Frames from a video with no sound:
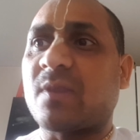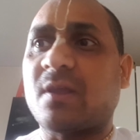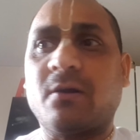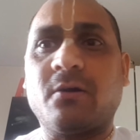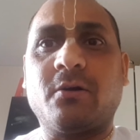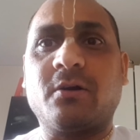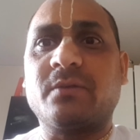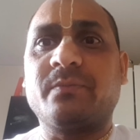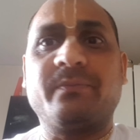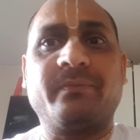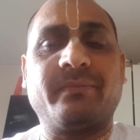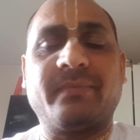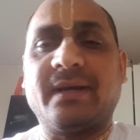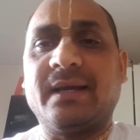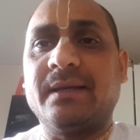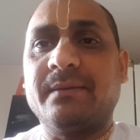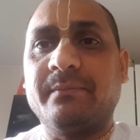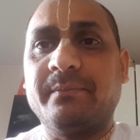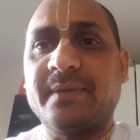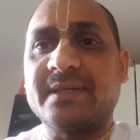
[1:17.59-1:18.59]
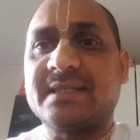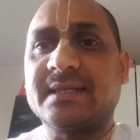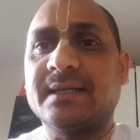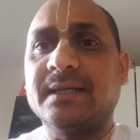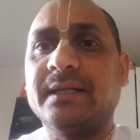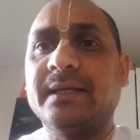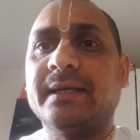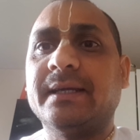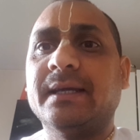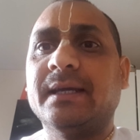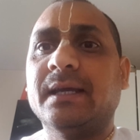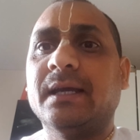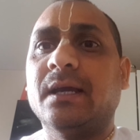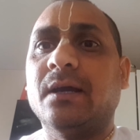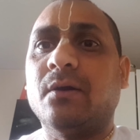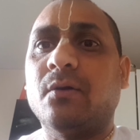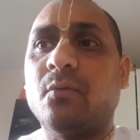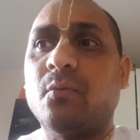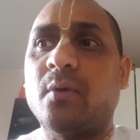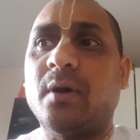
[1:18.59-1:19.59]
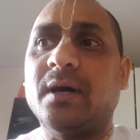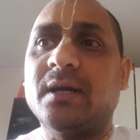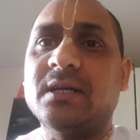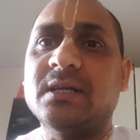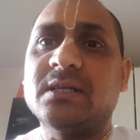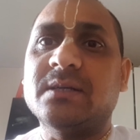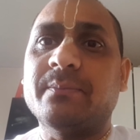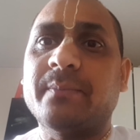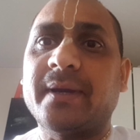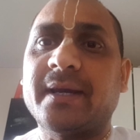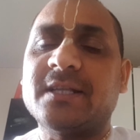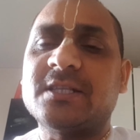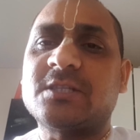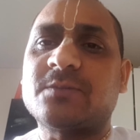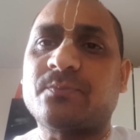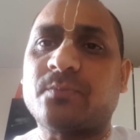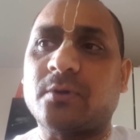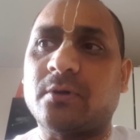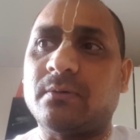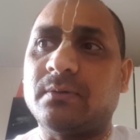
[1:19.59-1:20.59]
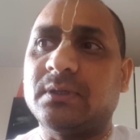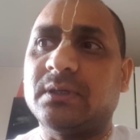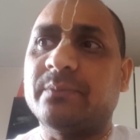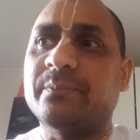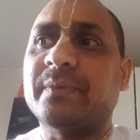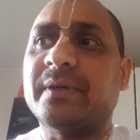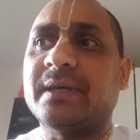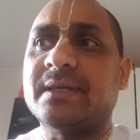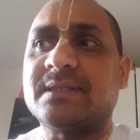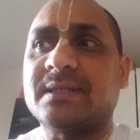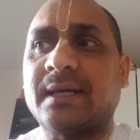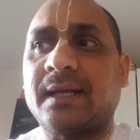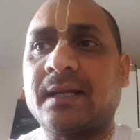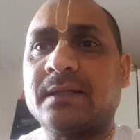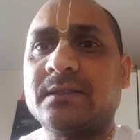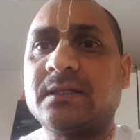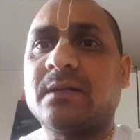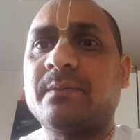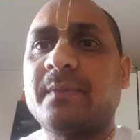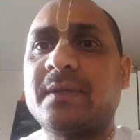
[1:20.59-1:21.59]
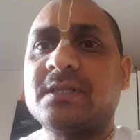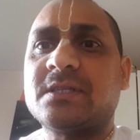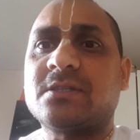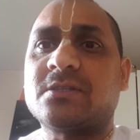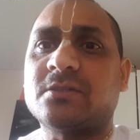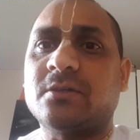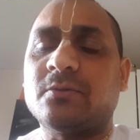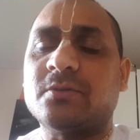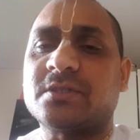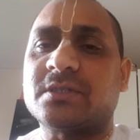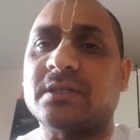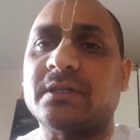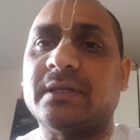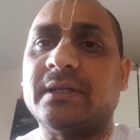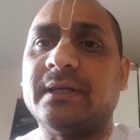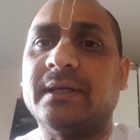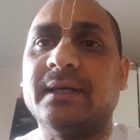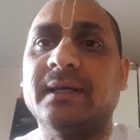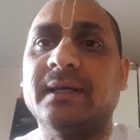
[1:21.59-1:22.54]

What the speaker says: or basically, one man's problem is another man's solution.